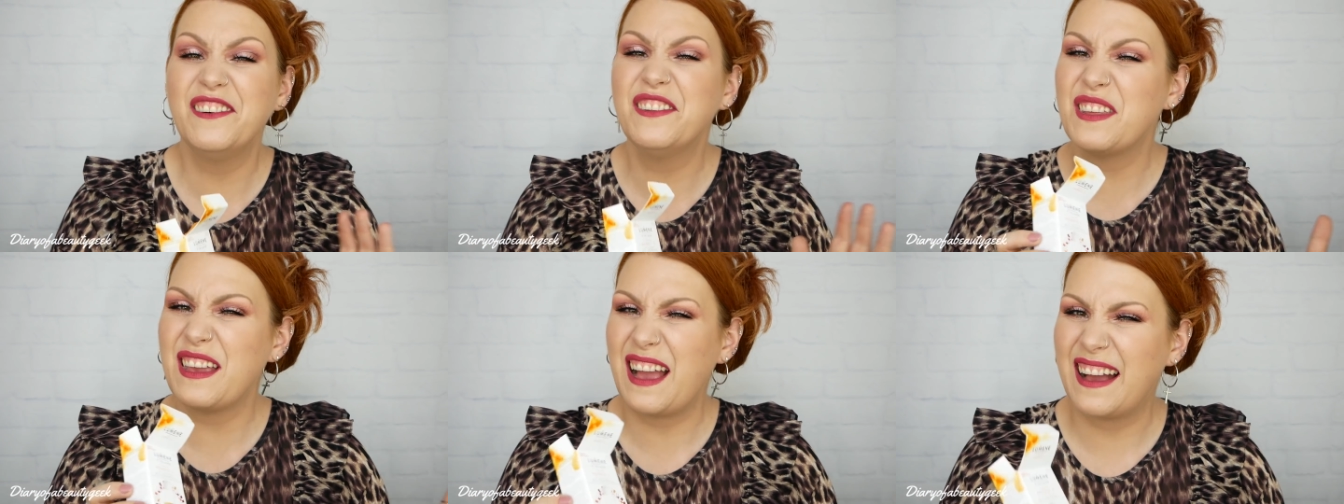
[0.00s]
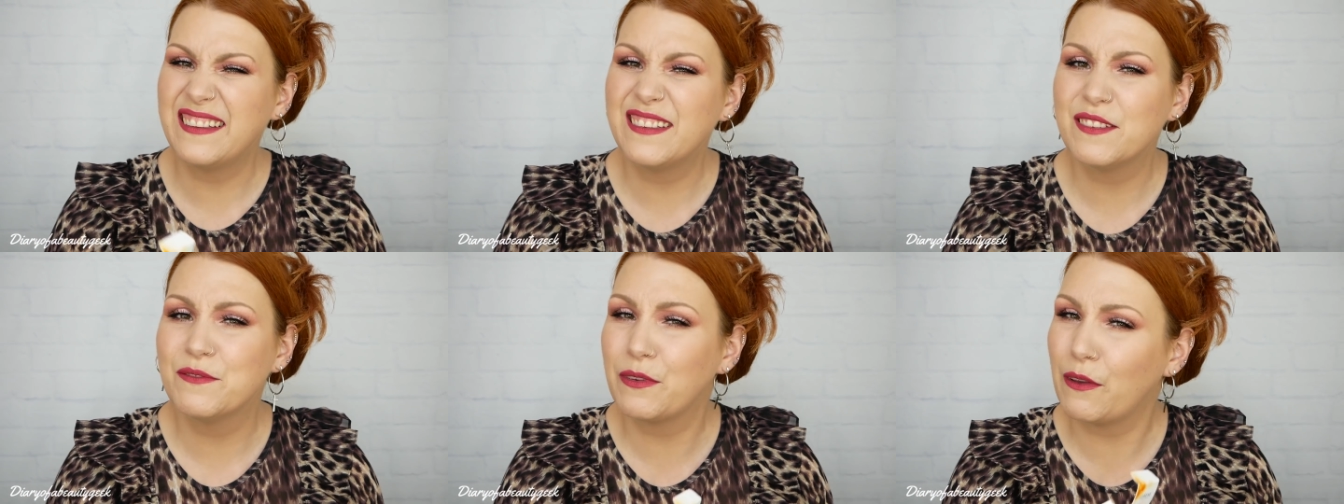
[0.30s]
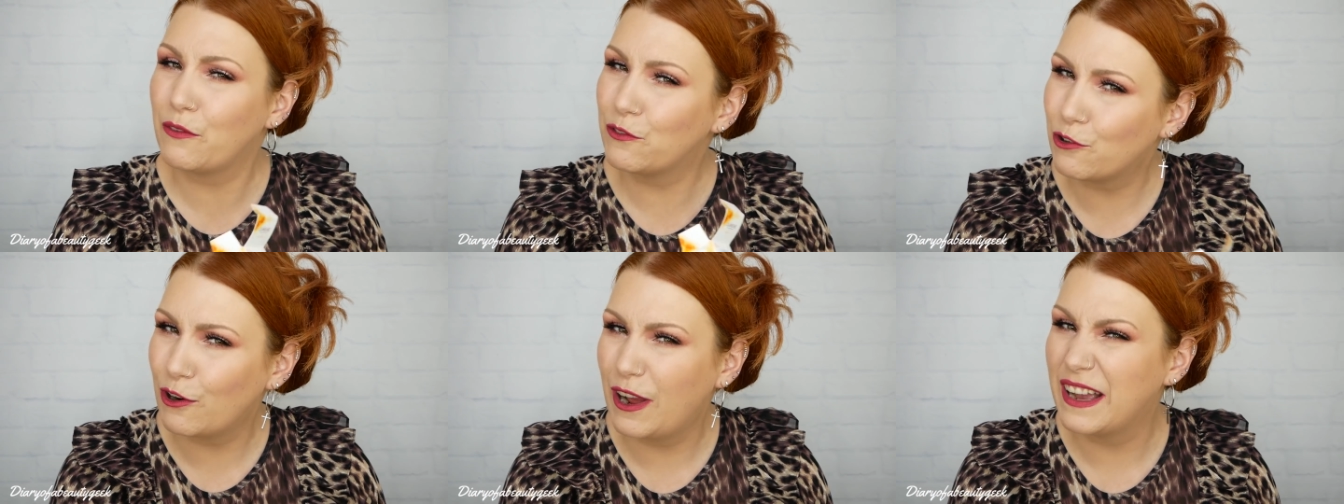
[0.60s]
All the
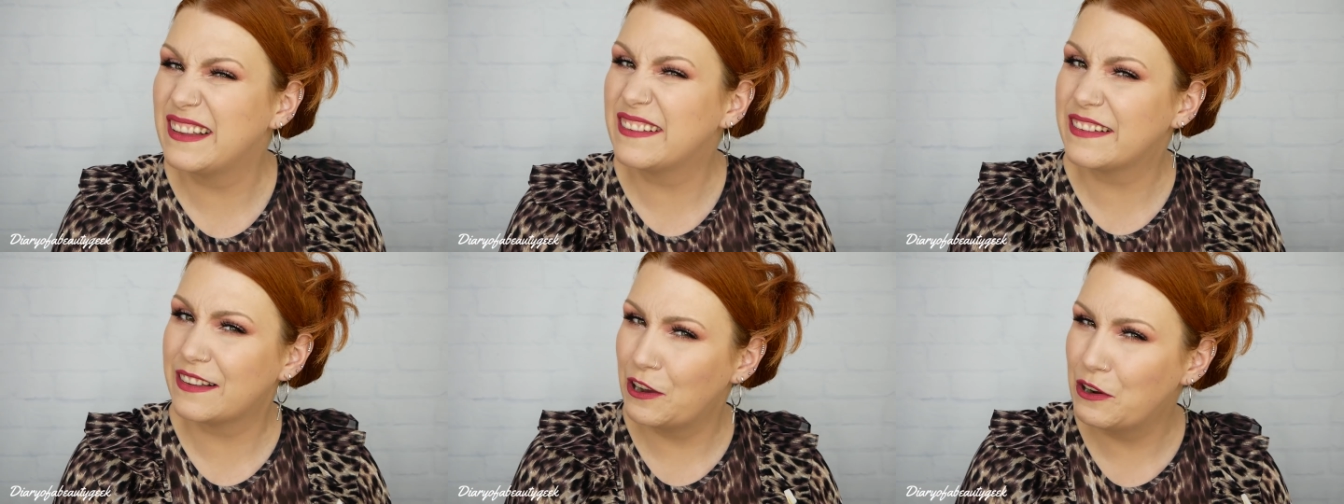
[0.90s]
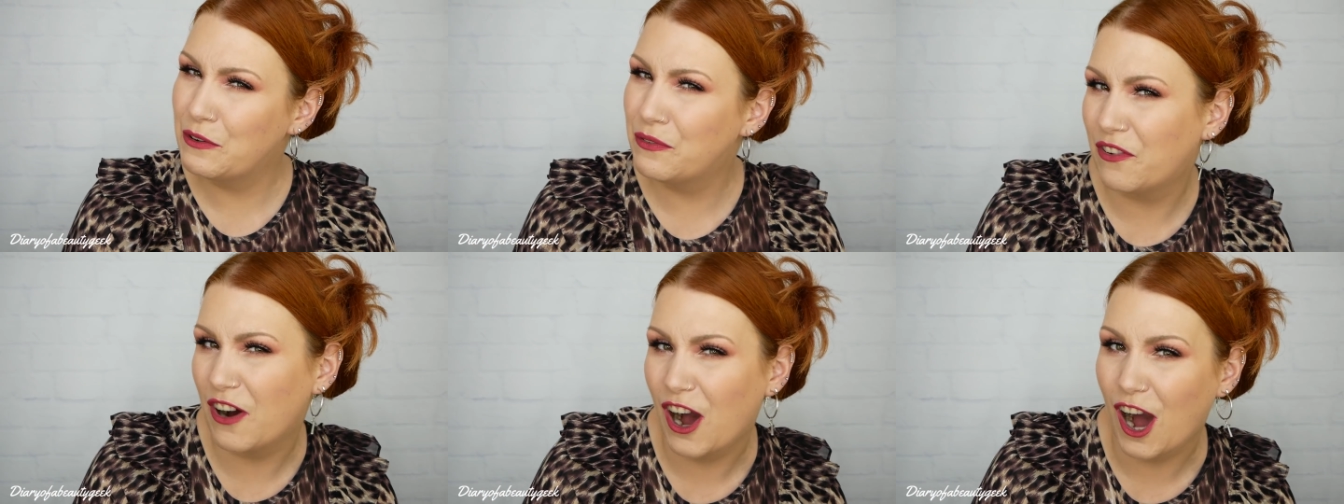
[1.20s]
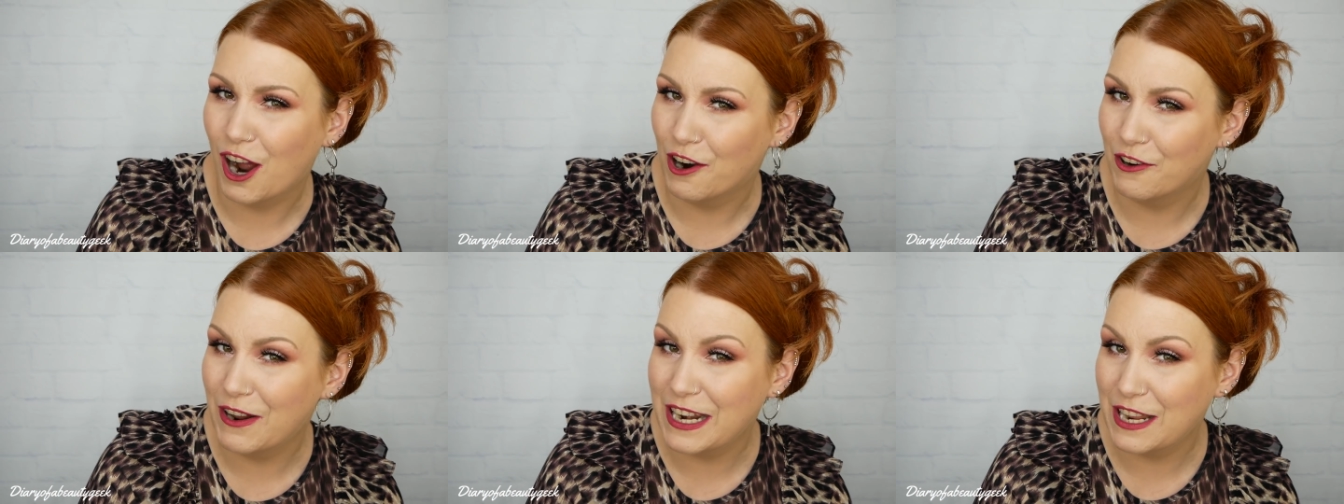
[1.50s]
items I've tried so
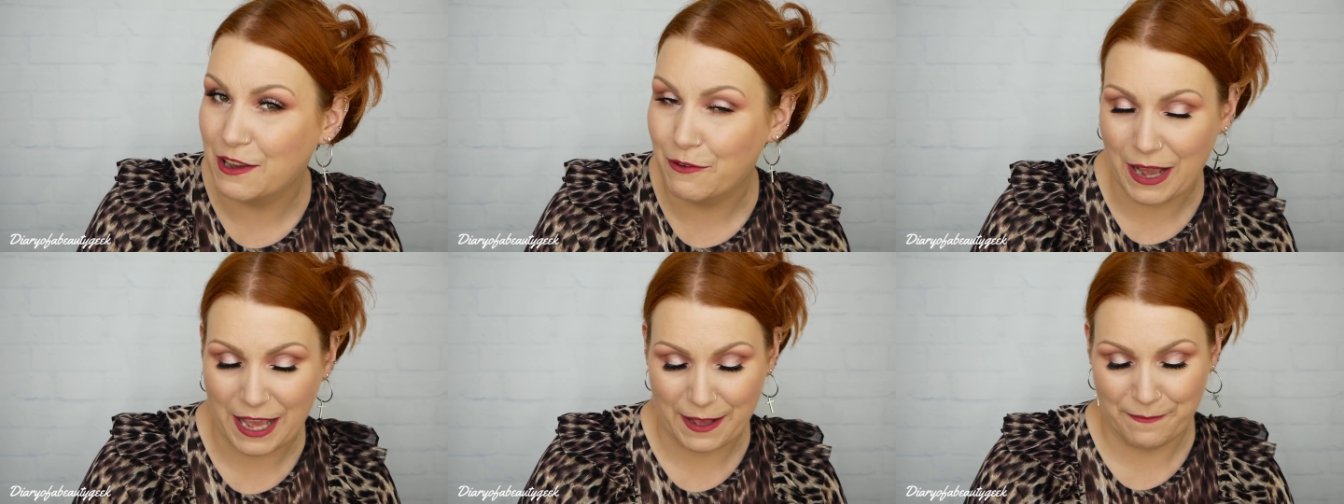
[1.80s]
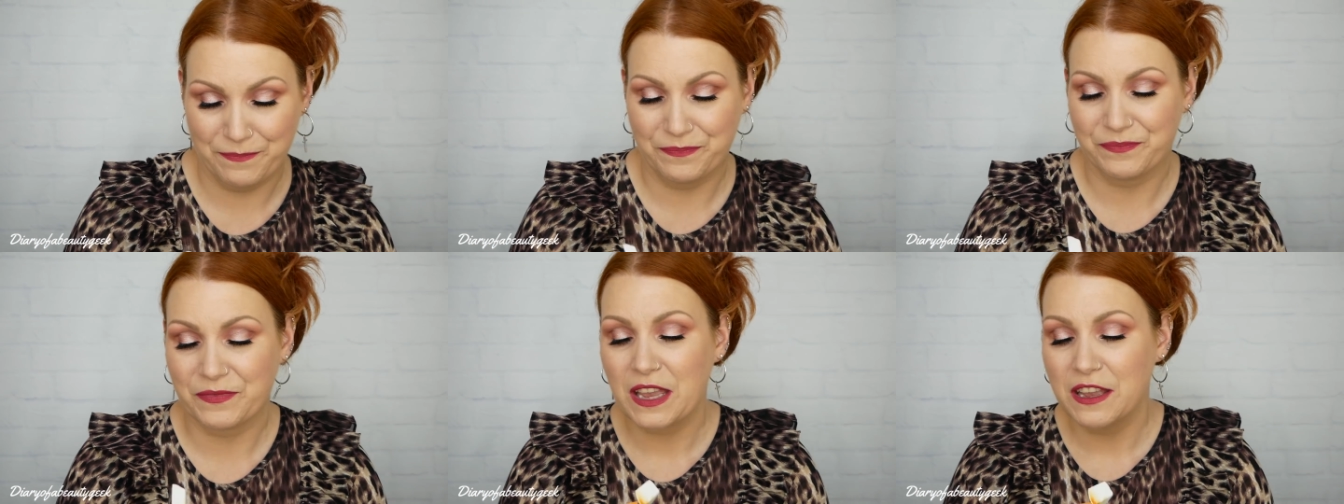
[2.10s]
far anyway,